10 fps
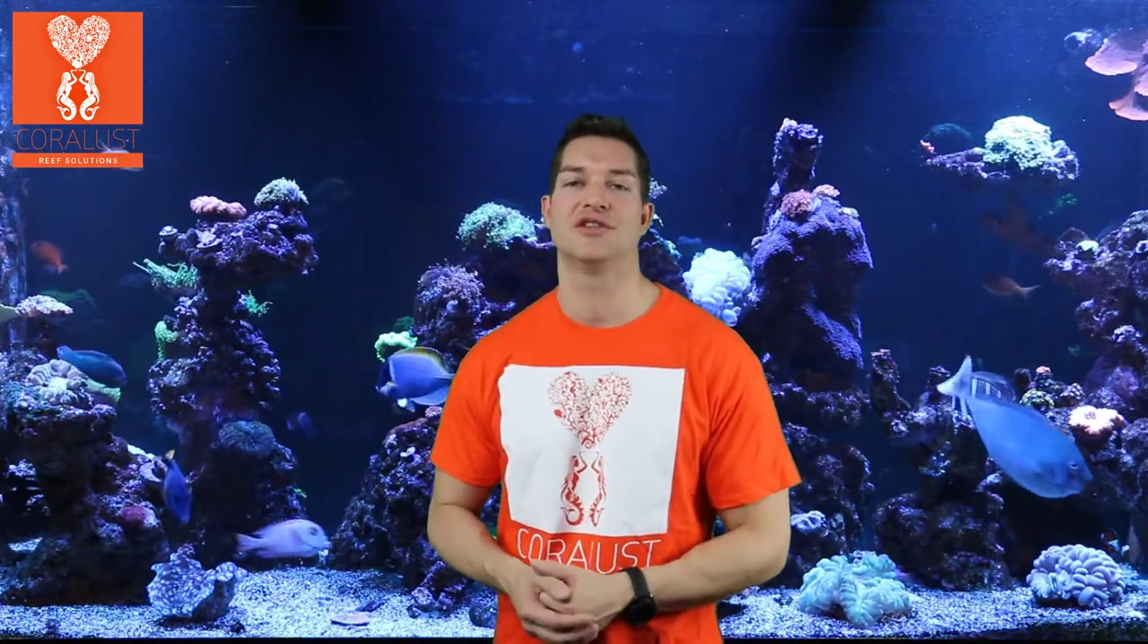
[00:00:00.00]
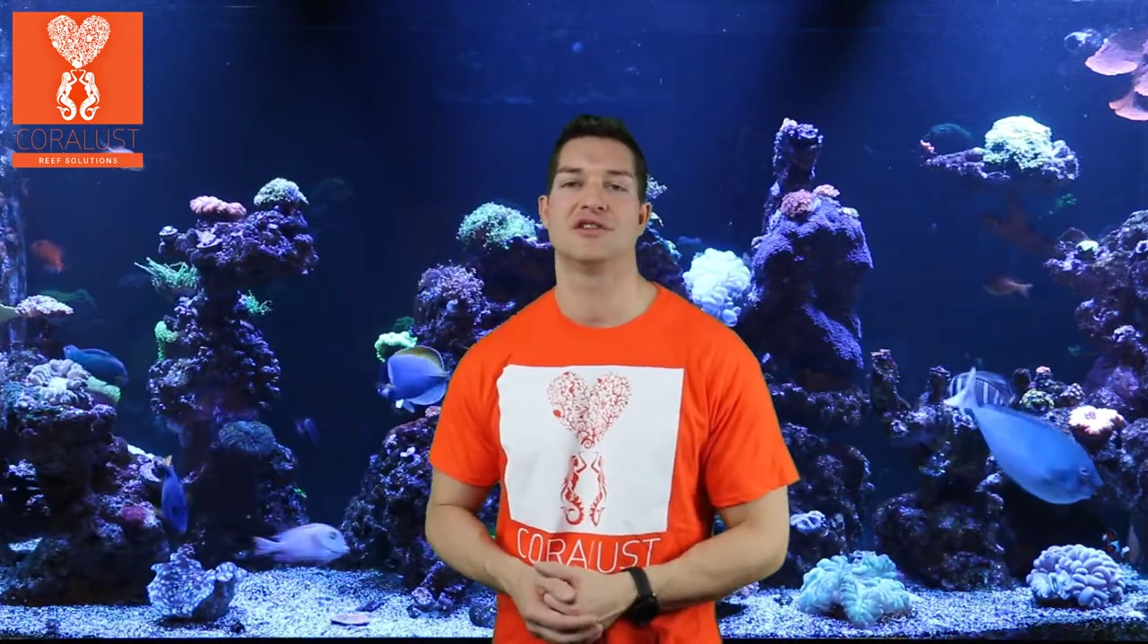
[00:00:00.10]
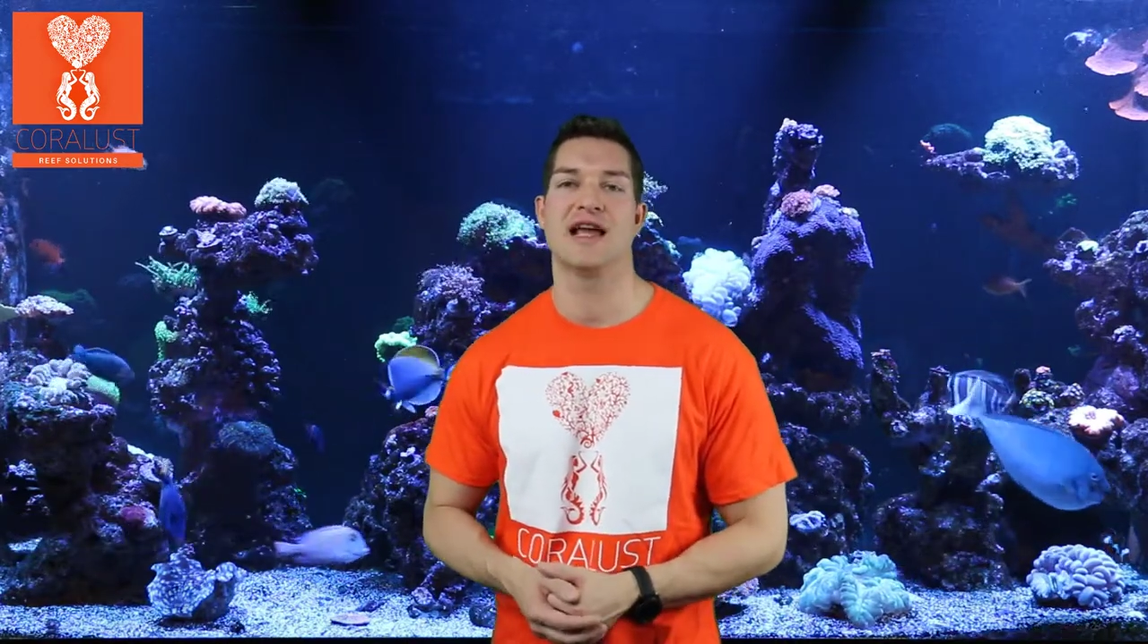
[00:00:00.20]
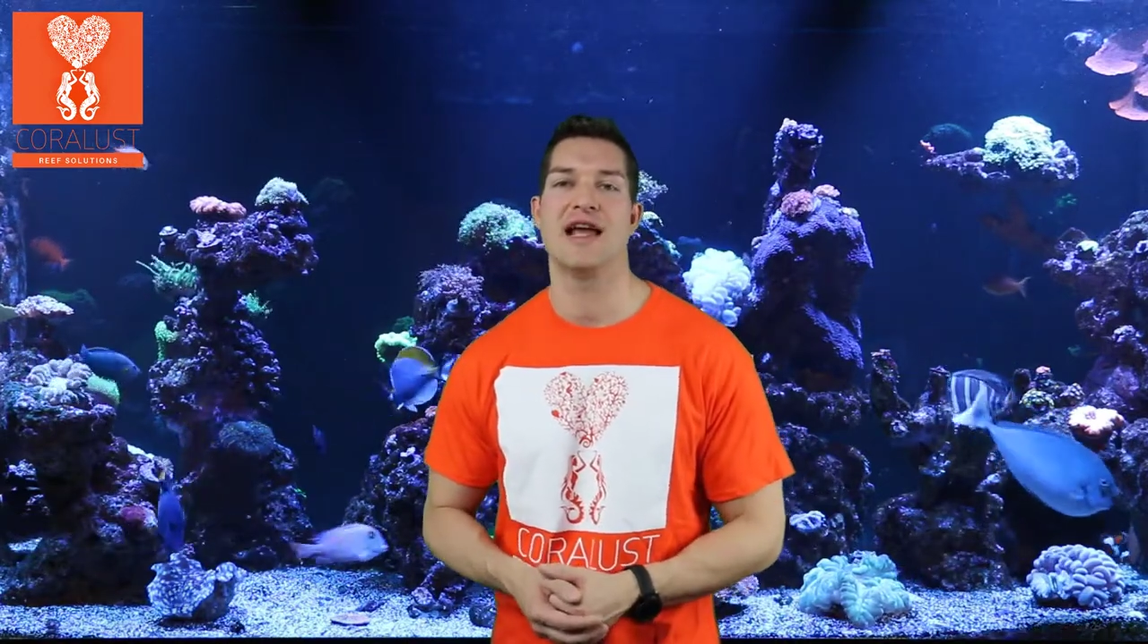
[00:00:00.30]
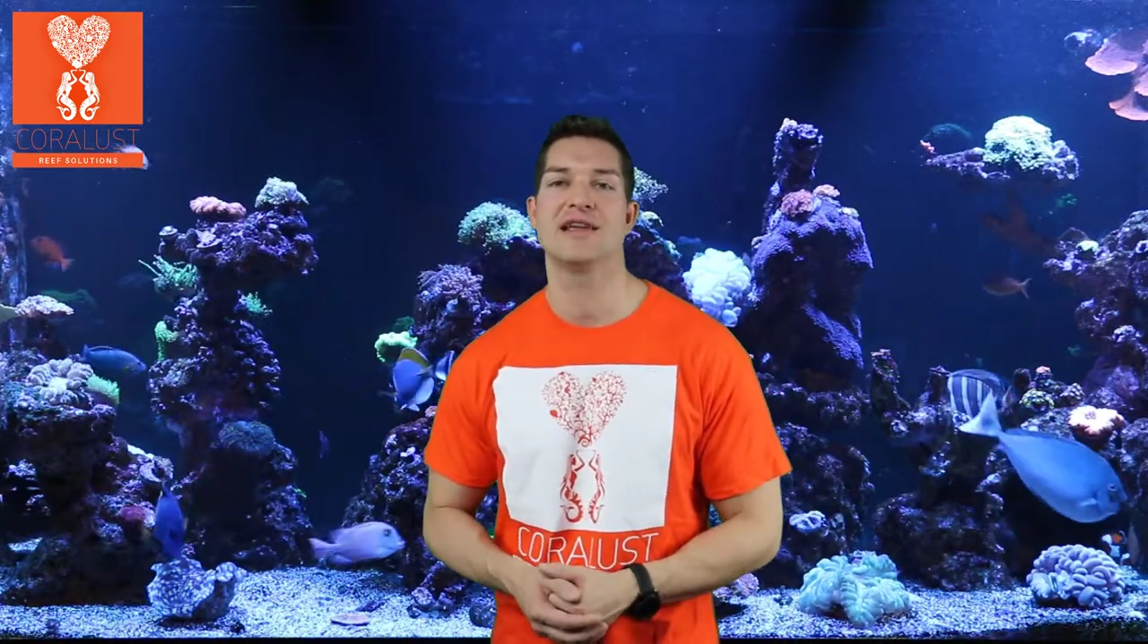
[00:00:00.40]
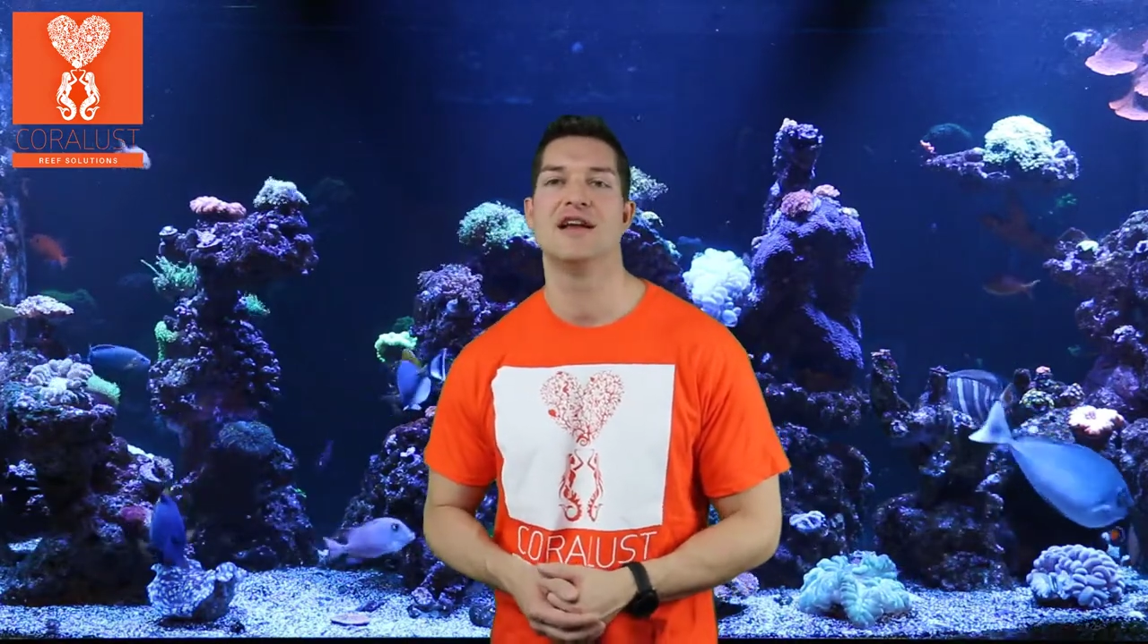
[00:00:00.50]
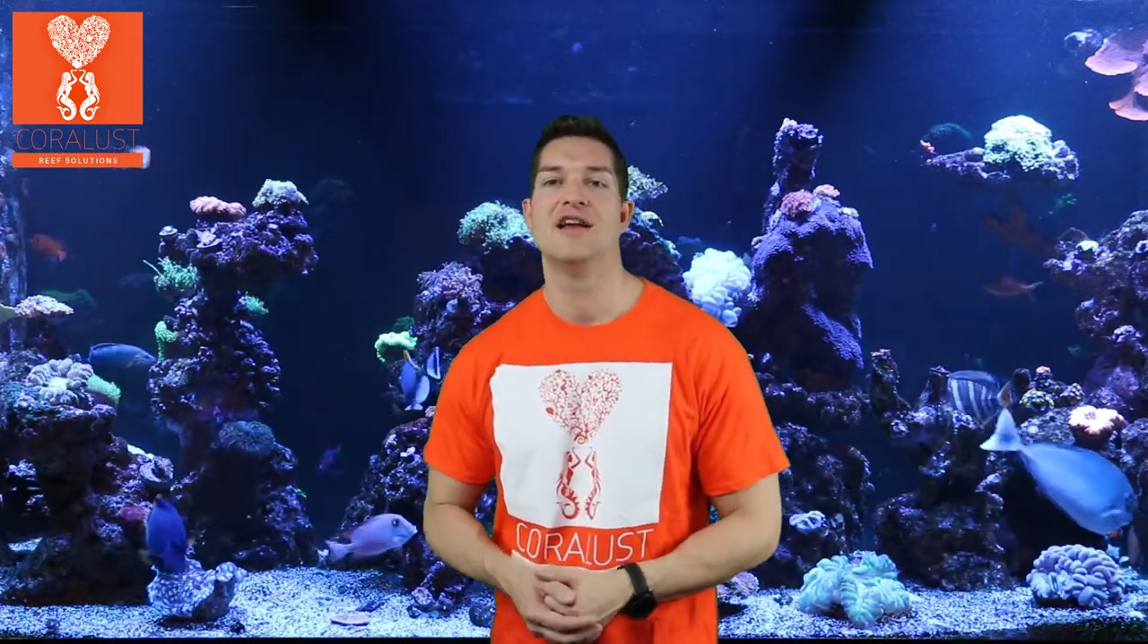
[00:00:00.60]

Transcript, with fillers: to your tank